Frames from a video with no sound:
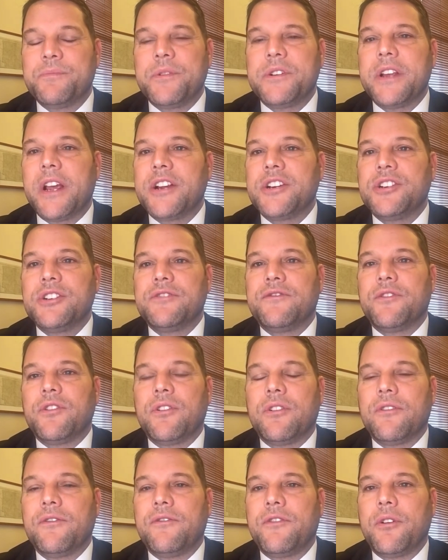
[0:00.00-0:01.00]
protections
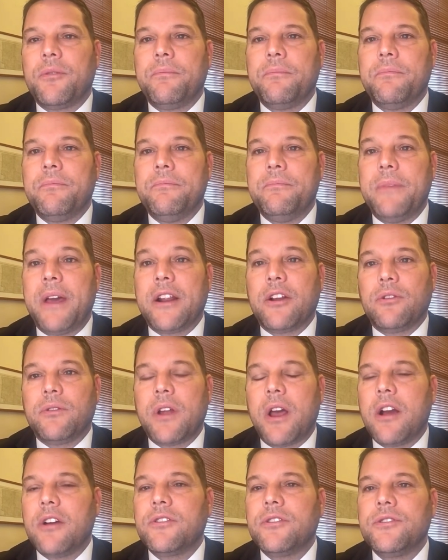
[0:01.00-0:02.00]
for for medical
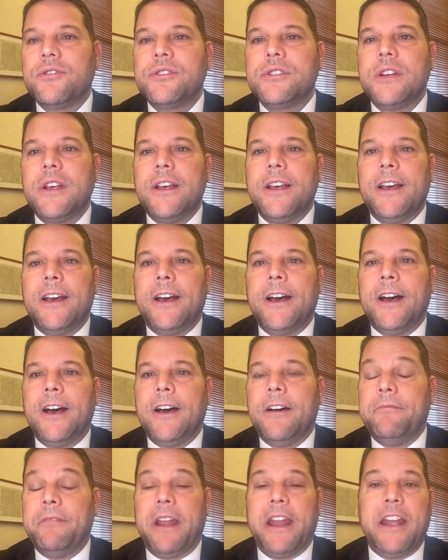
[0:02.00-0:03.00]
doctors
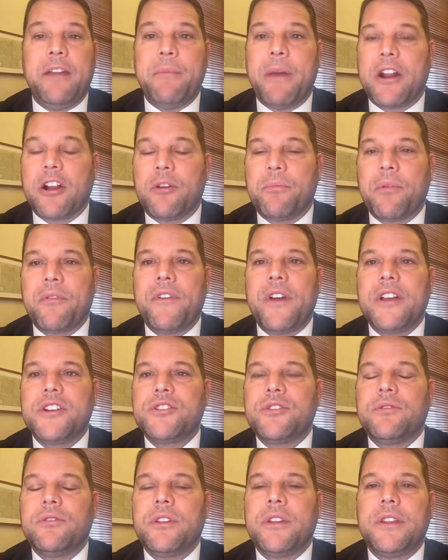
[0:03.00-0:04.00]
um, and any medical
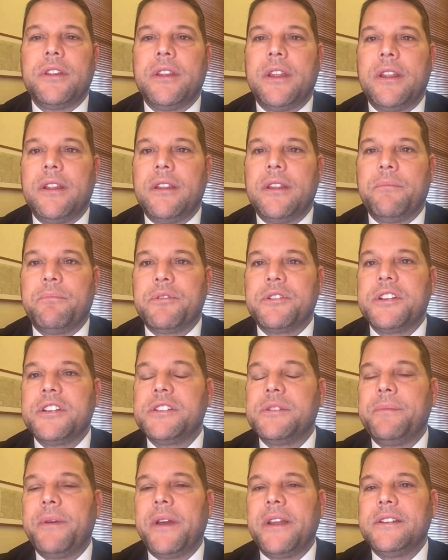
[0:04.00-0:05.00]
professional that, that, that
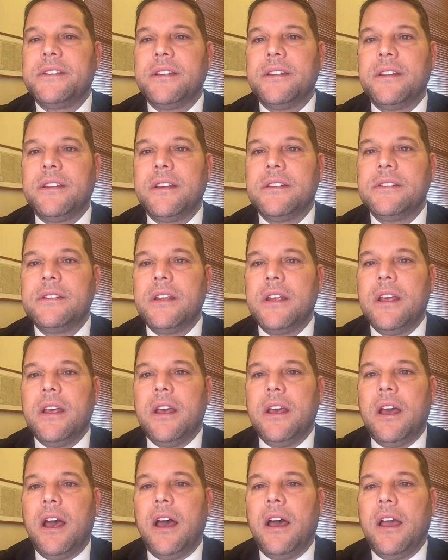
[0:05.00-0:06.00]
participates in this.
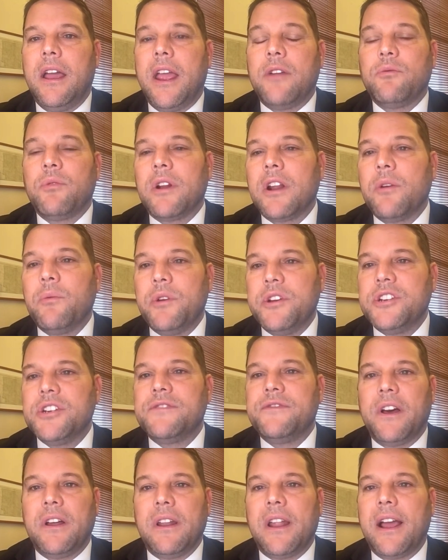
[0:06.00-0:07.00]
Uh, and really, we just
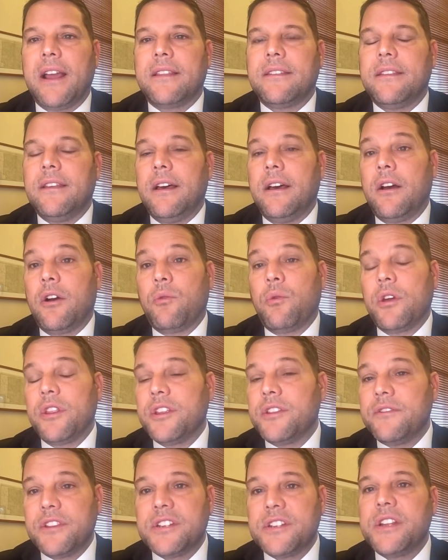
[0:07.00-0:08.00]
felt like, the, or well, the,
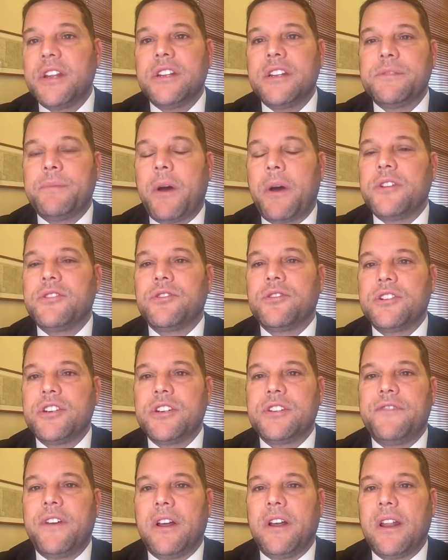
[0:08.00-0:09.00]
the, Senate sponsor
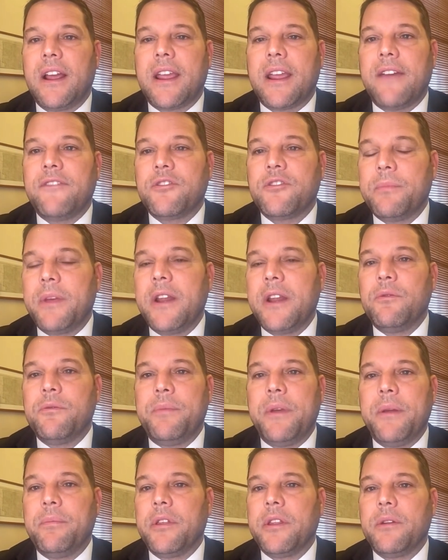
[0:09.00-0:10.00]
just felt like after meeting with
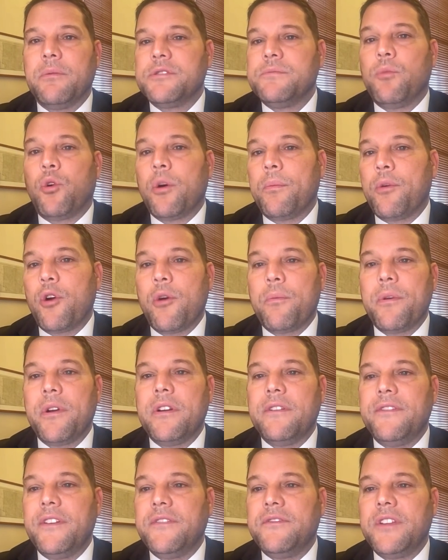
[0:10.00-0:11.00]
people, it was more
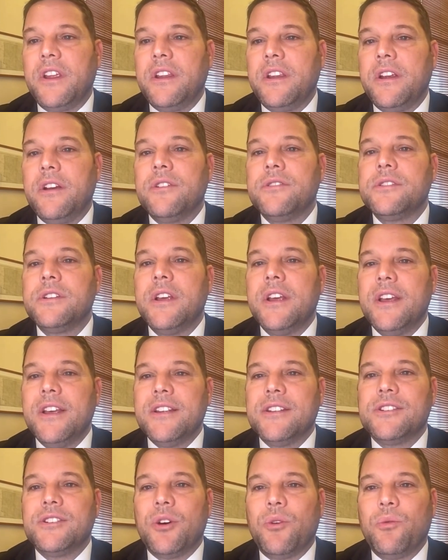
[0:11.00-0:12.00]
appropriate at 15 years.
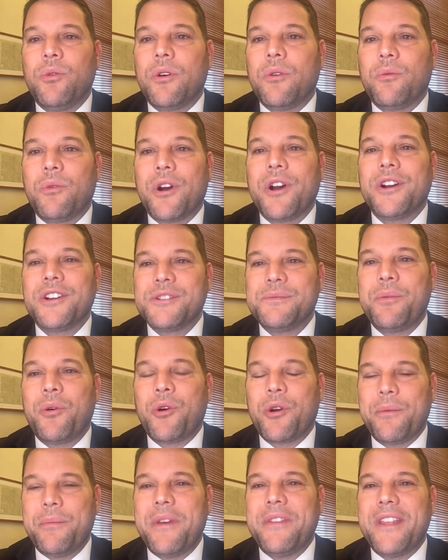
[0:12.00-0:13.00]
So we're, we're going to
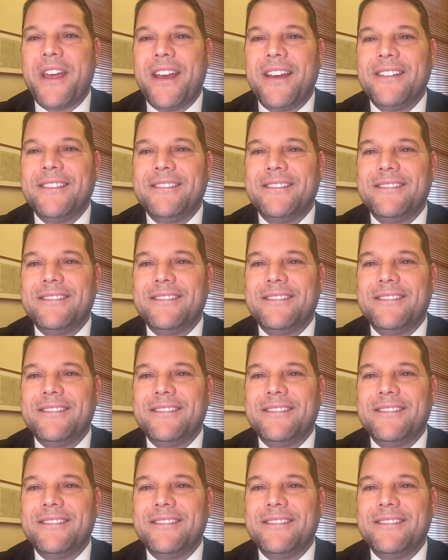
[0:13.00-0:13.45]
support him in that.